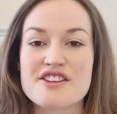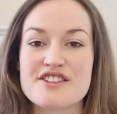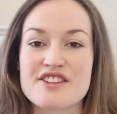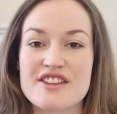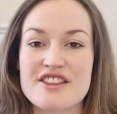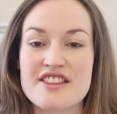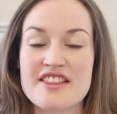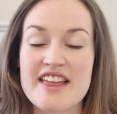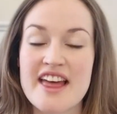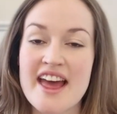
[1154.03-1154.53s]

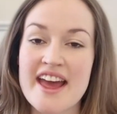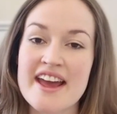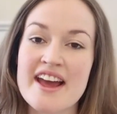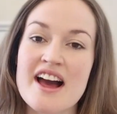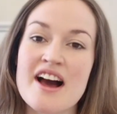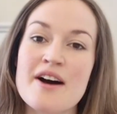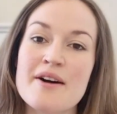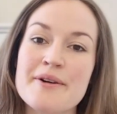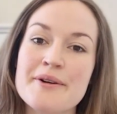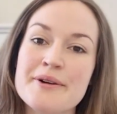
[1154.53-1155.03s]
So
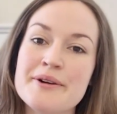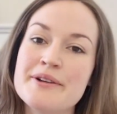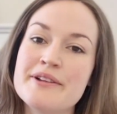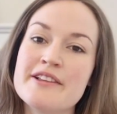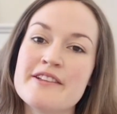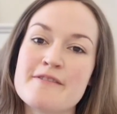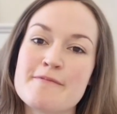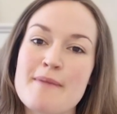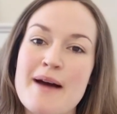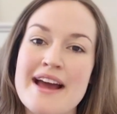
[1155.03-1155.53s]
they are
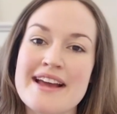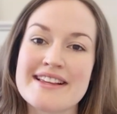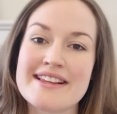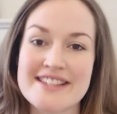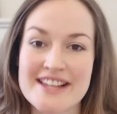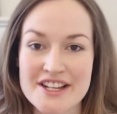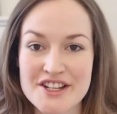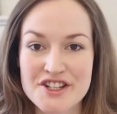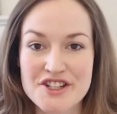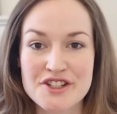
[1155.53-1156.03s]
all of my
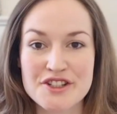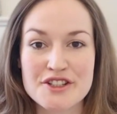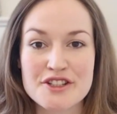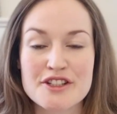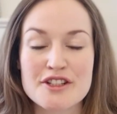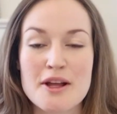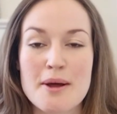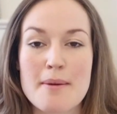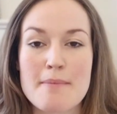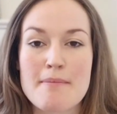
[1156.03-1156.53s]

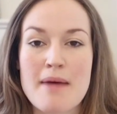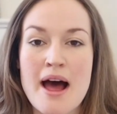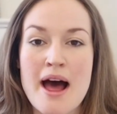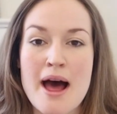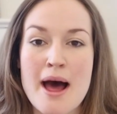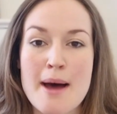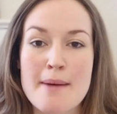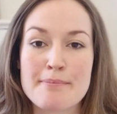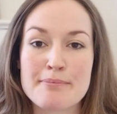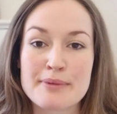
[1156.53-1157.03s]
essential
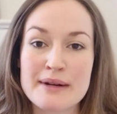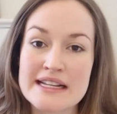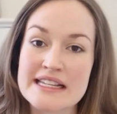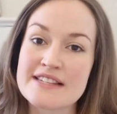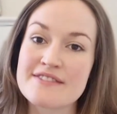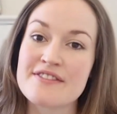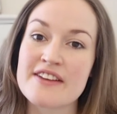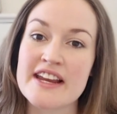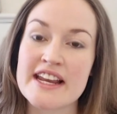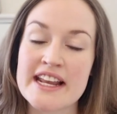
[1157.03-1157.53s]

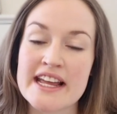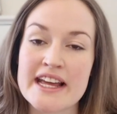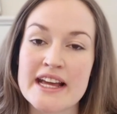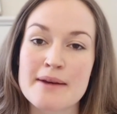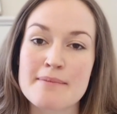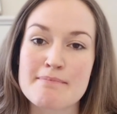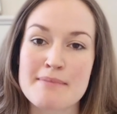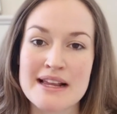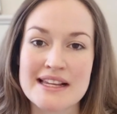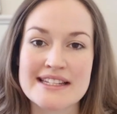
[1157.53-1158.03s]

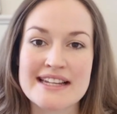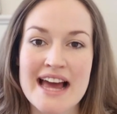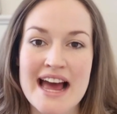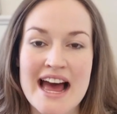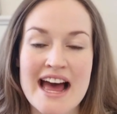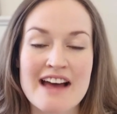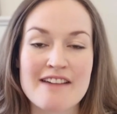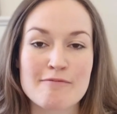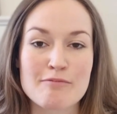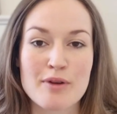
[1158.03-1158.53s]
breastfeeding
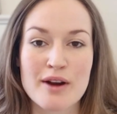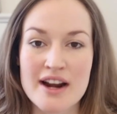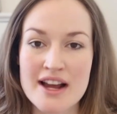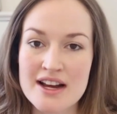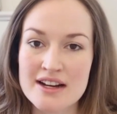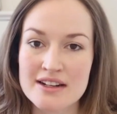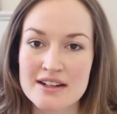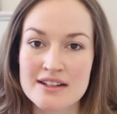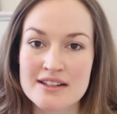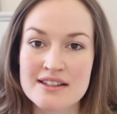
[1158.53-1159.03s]
must-have
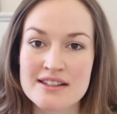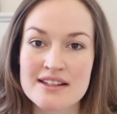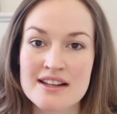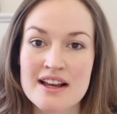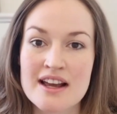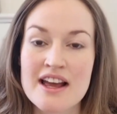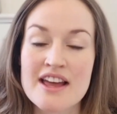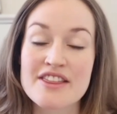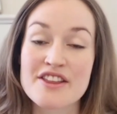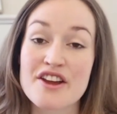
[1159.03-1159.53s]
products.
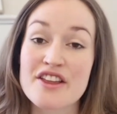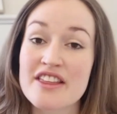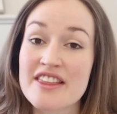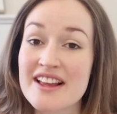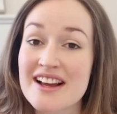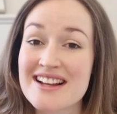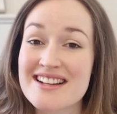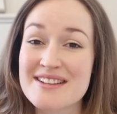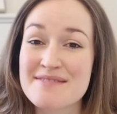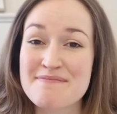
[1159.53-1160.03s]
The
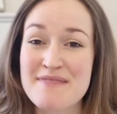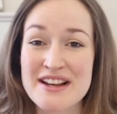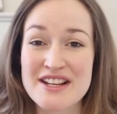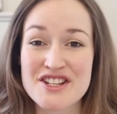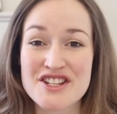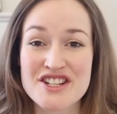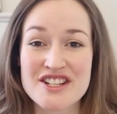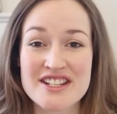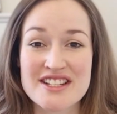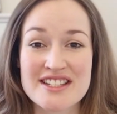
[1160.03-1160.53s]
only thing I didn't
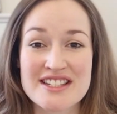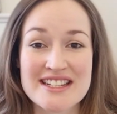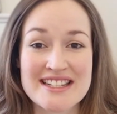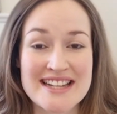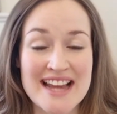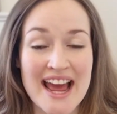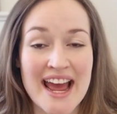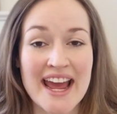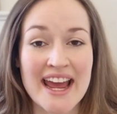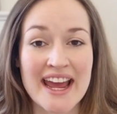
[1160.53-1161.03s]
mention
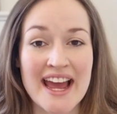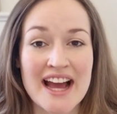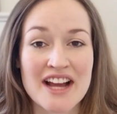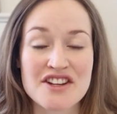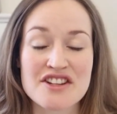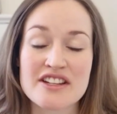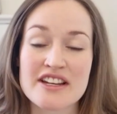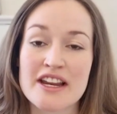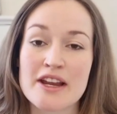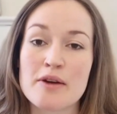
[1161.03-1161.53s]
today
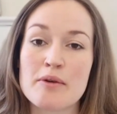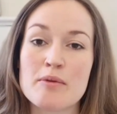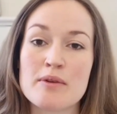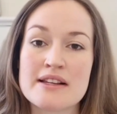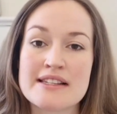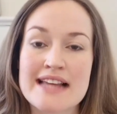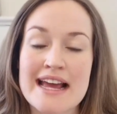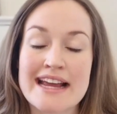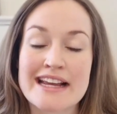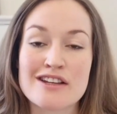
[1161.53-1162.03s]
actually
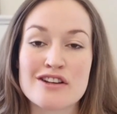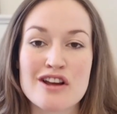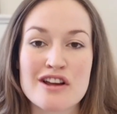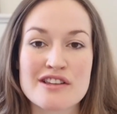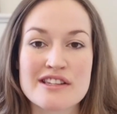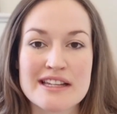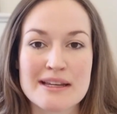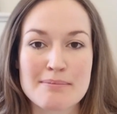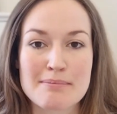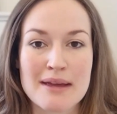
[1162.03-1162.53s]
was a
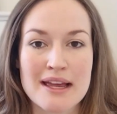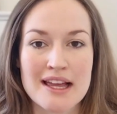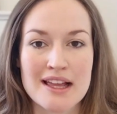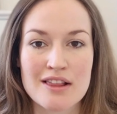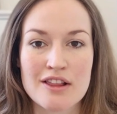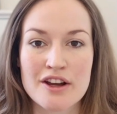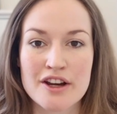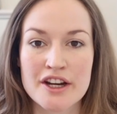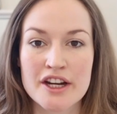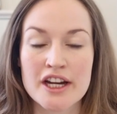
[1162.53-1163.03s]
nursing
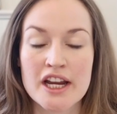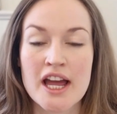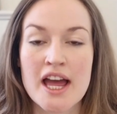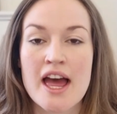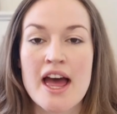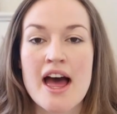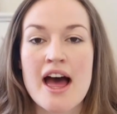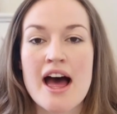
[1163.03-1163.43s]
pillow.